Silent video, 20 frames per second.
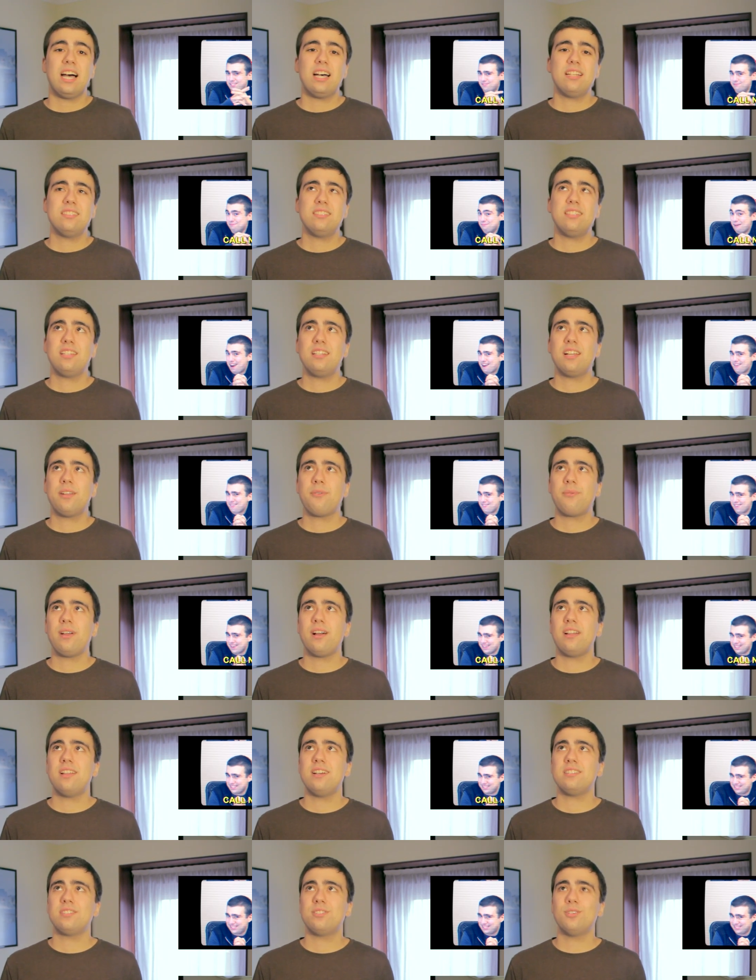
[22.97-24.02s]
And then I
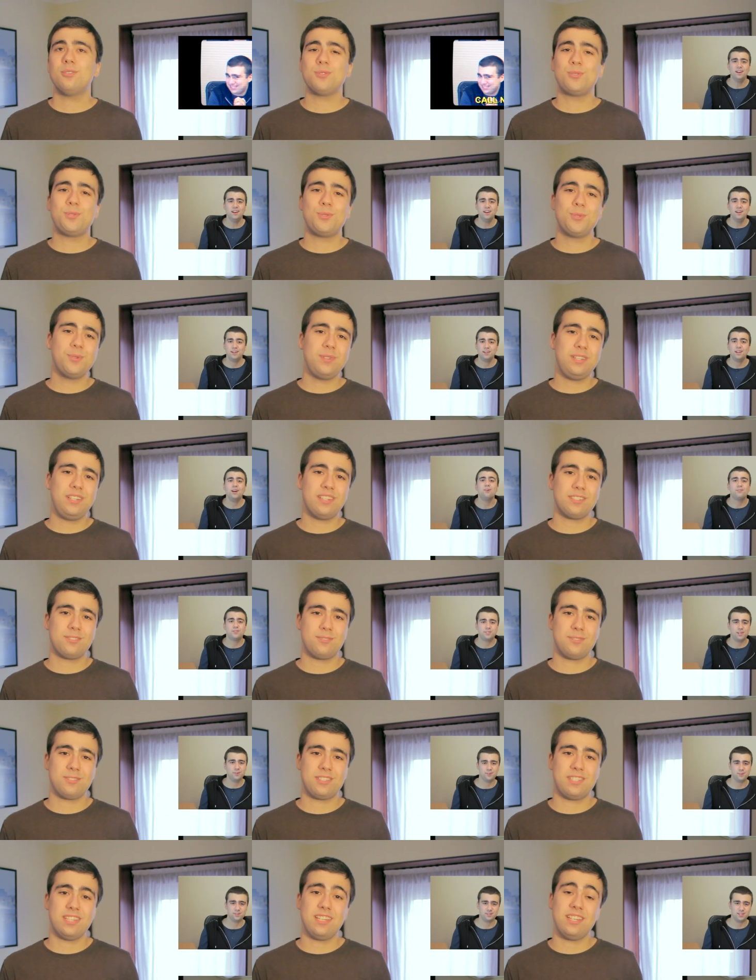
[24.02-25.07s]
realized those two needed
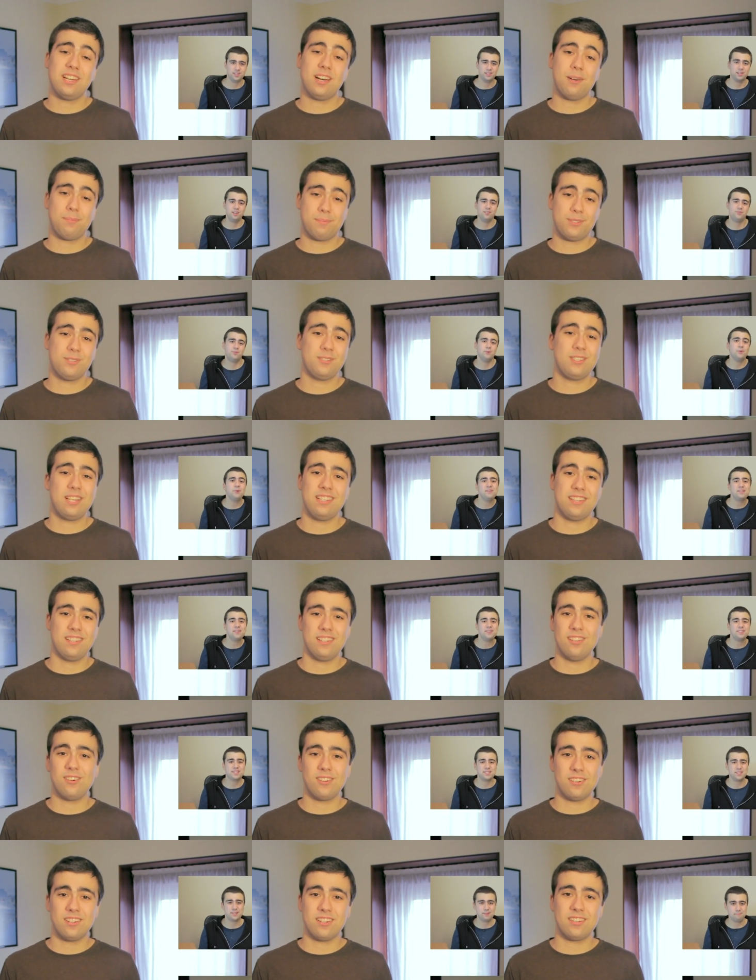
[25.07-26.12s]
to stay up to date
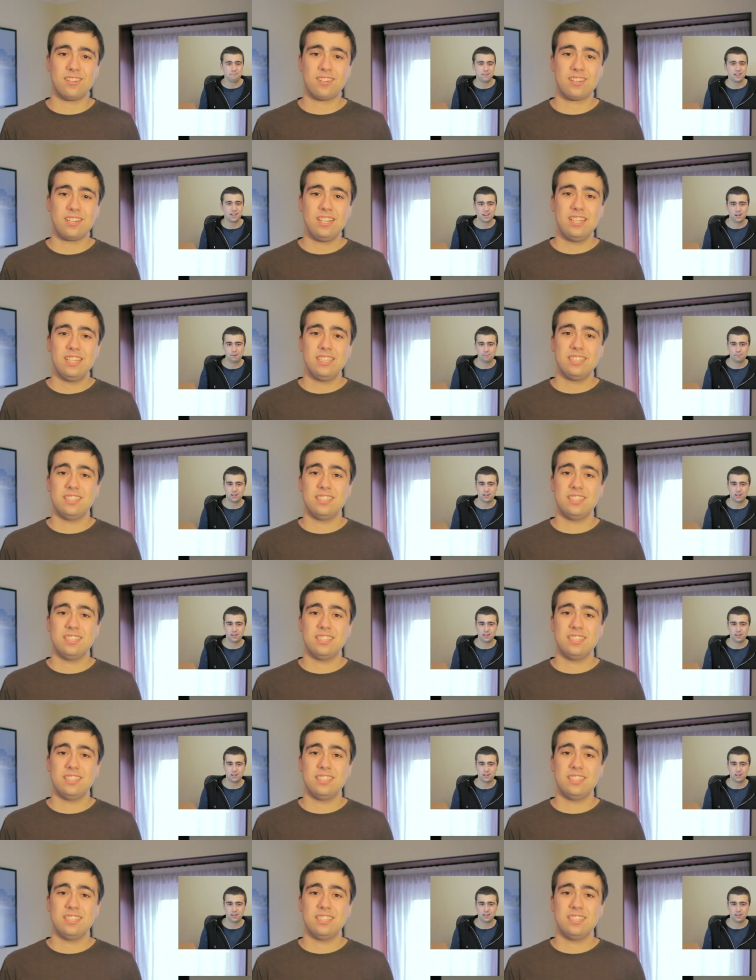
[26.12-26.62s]
longer